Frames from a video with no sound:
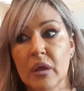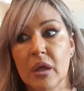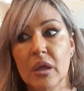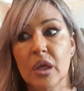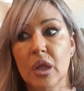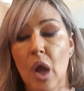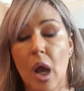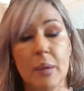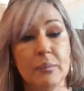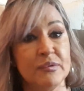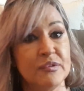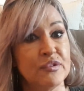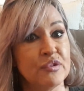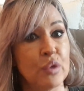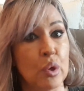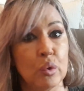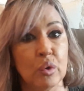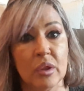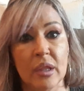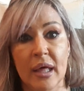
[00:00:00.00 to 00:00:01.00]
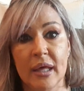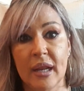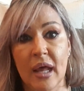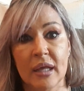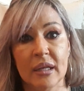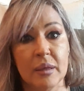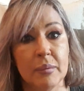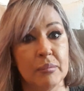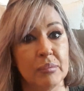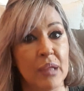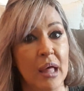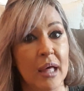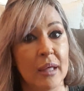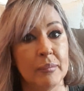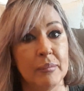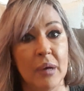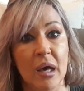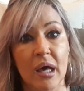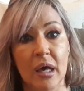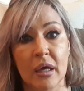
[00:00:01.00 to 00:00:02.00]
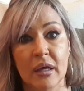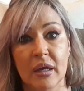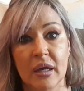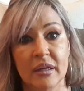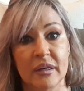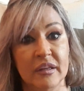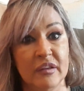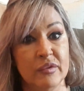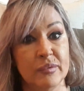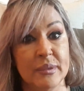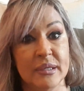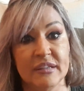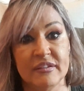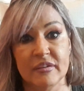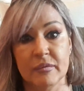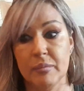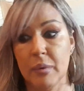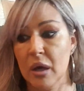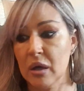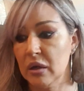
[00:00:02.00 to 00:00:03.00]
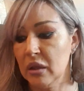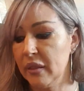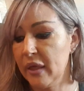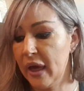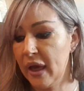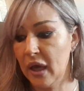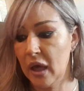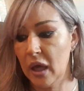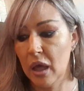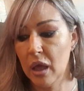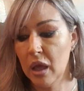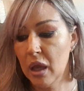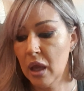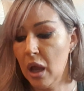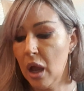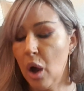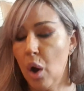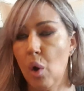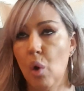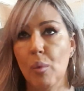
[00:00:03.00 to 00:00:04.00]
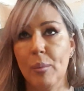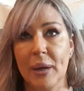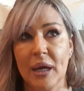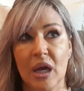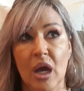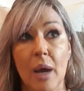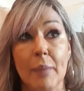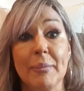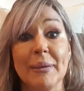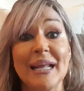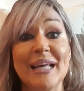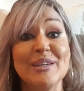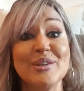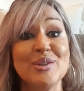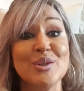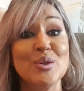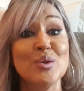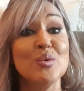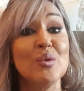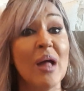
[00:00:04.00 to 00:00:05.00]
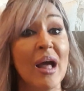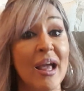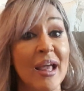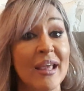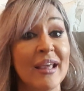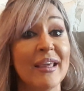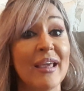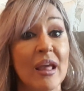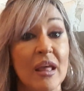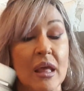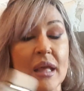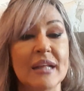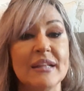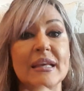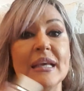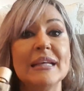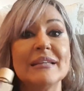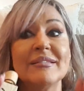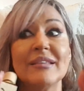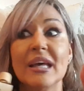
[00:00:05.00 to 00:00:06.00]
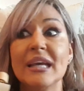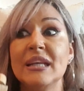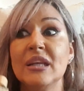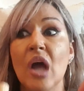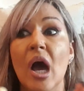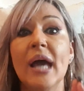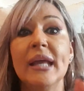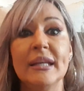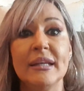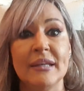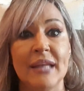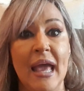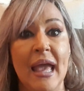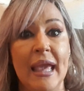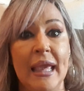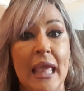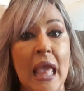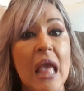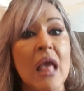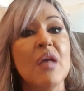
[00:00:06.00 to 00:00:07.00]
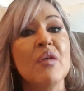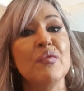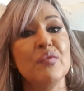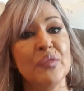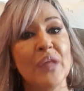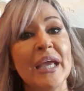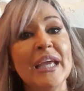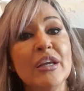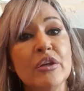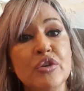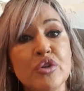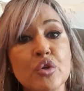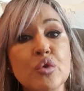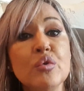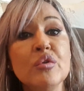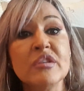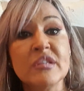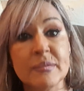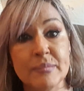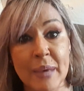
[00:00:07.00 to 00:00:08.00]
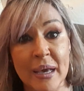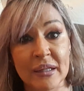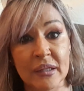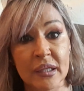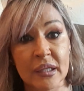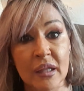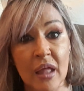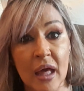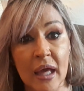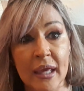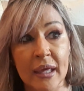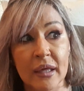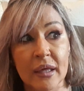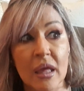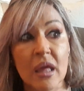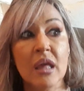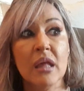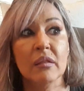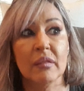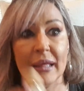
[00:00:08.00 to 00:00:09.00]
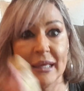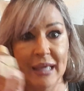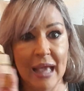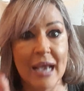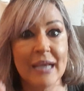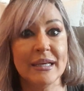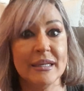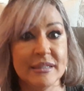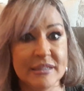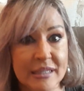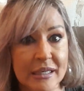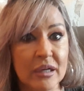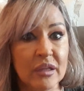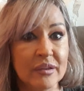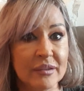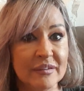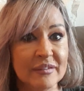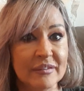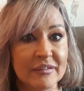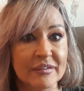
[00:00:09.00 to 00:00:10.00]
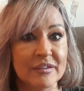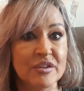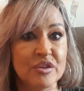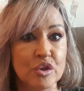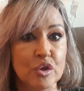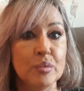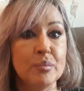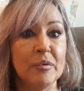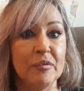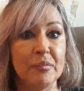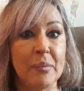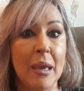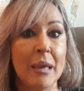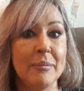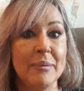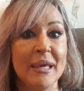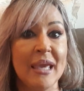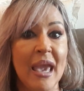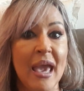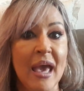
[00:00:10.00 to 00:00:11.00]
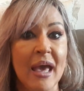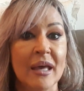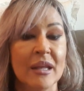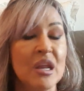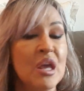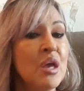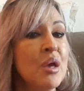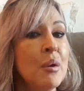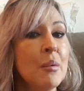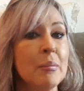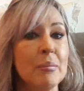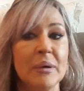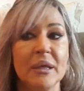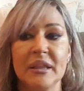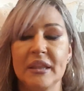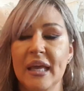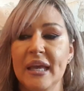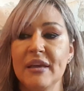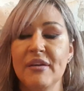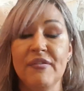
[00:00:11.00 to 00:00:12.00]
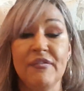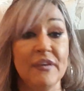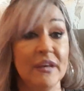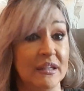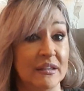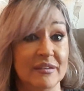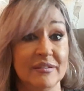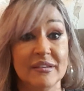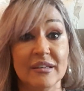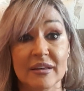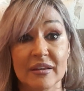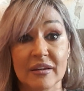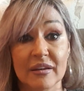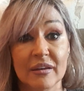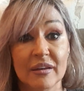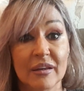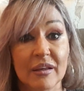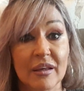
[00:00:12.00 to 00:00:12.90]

I'm so glad I didn't blind buy an expensive bottle of that. Oh my God. But I do like, it's like night and day. They do smell alike. Like I can tell this is a dupe of Baby Cat, but they fixed it.